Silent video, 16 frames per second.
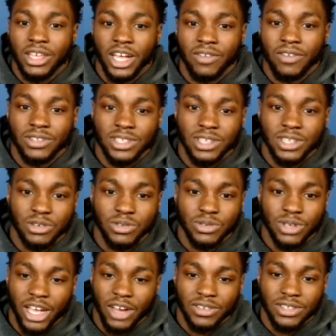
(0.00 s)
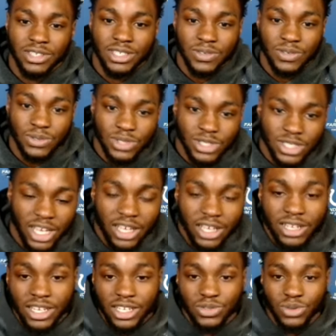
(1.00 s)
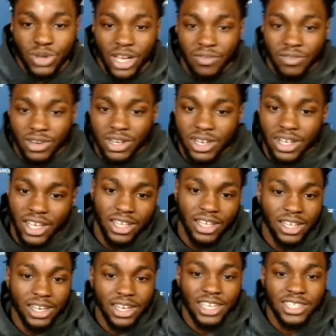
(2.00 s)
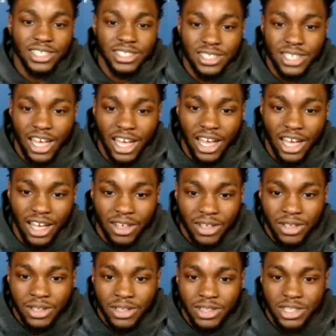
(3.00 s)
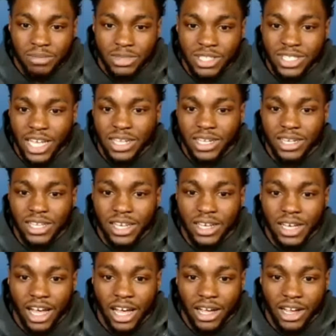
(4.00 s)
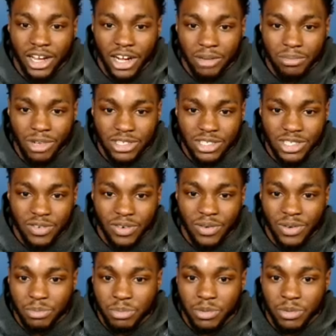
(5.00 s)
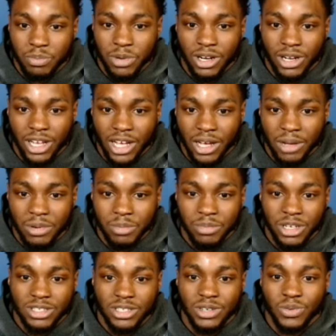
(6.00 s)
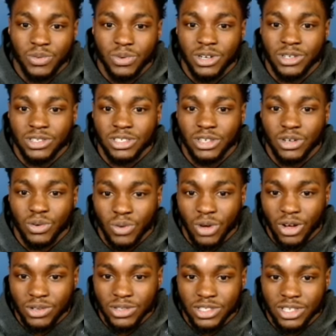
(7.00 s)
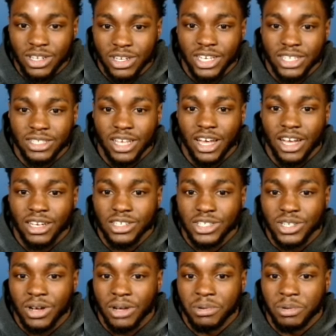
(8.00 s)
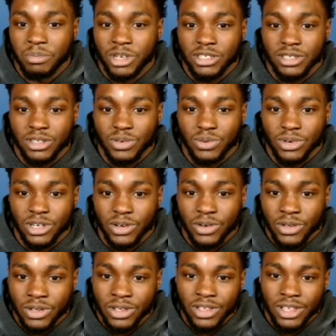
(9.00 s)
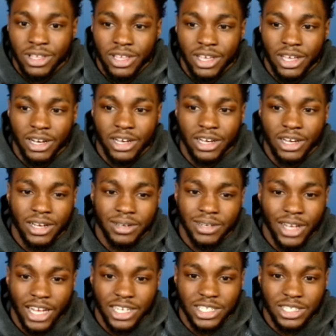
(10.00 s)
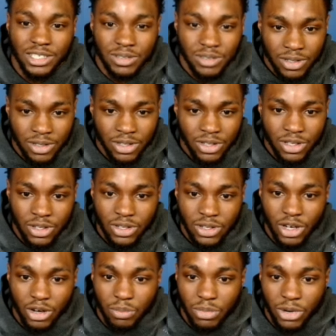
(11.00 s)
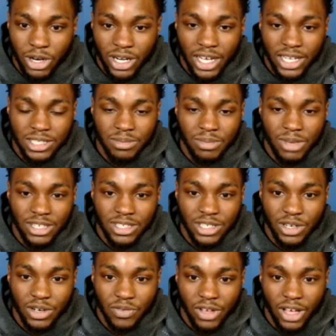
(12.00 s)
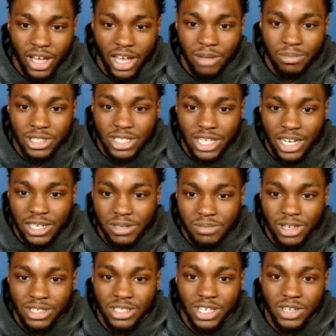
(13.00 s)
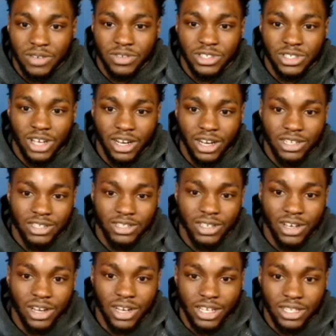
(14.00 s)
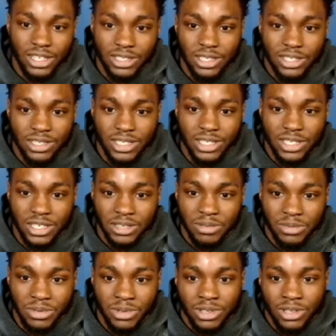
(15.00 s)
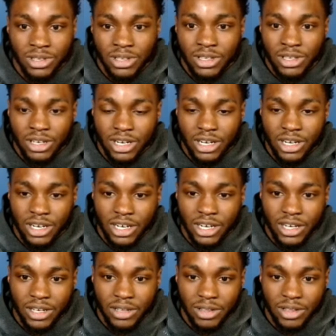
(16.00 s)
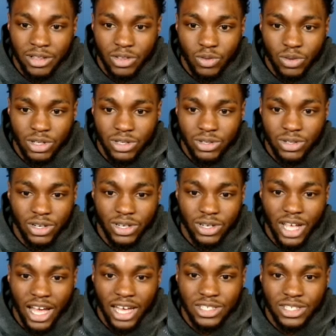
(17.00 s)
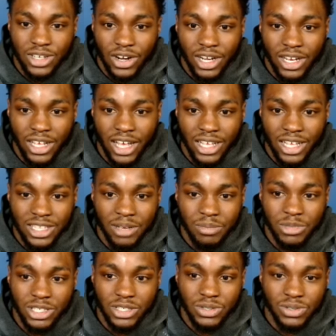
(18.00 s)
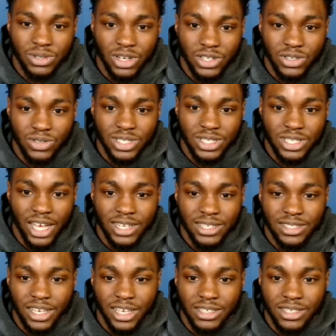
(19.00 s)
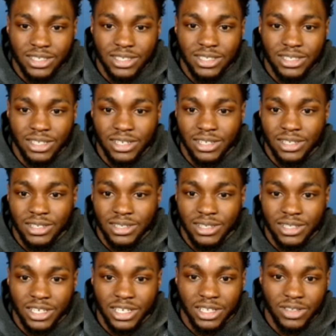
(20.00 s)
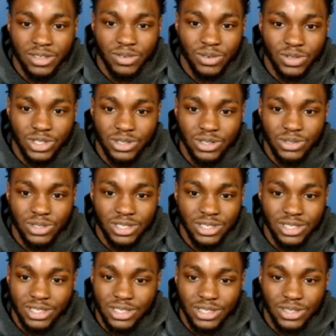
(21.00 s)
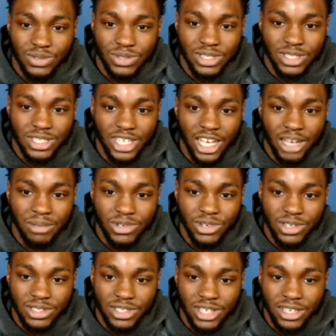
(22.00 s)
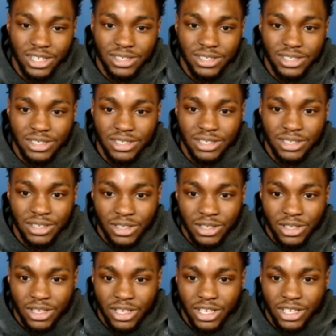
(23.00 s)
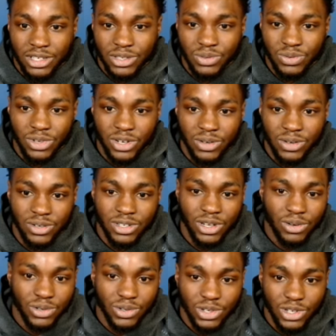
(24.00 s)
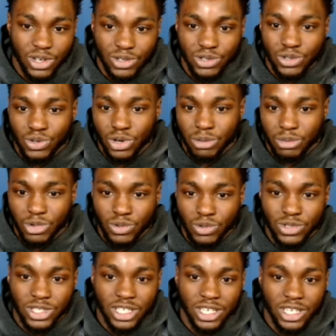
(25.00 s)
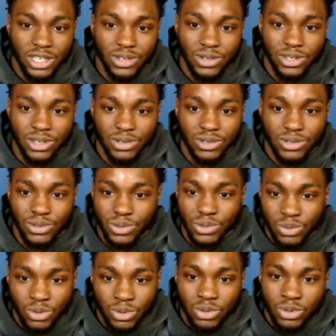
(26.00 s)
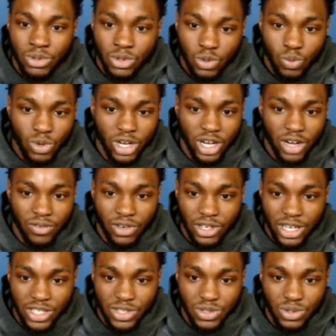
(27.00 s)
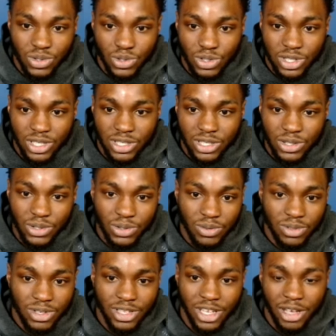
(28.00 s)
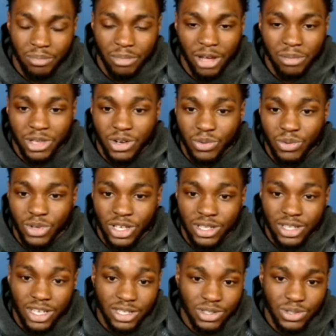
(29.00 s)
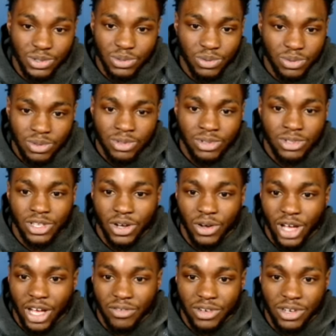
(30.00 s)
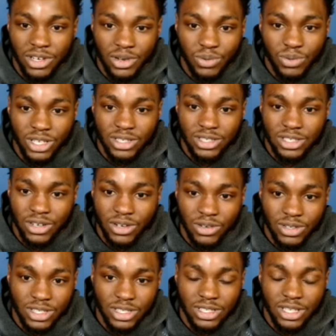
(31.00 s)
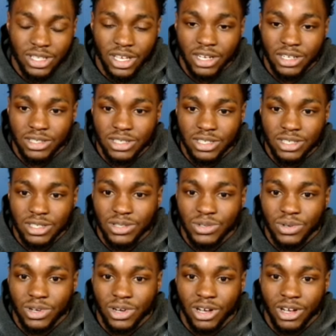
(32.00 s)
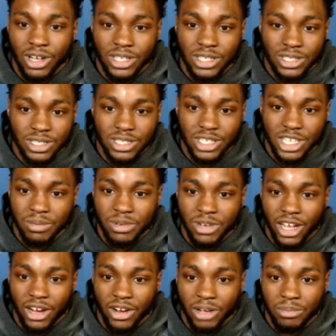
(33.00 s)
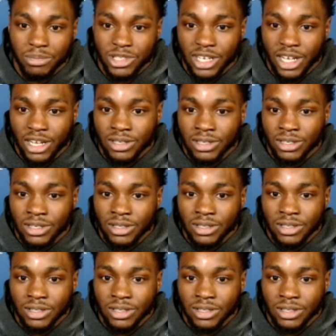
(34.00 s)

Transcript: Every single second that you have of the day. And that's just the mentality of how I carry myself. I want to prepare like I'm the best in the world. So on Sundays that I can show I'm the best in the world. And I just bring that to myself and have that mentality to myself and try to install that into the team. Guys already got that, but you just gotta stay consistent in this league. As soon as the time you don't stay consistent and don't do your normal routine or don't do whatever that you usually do, that might be the week that you don't have a good week. So just staying consistent through it all and just keeping that great mentality.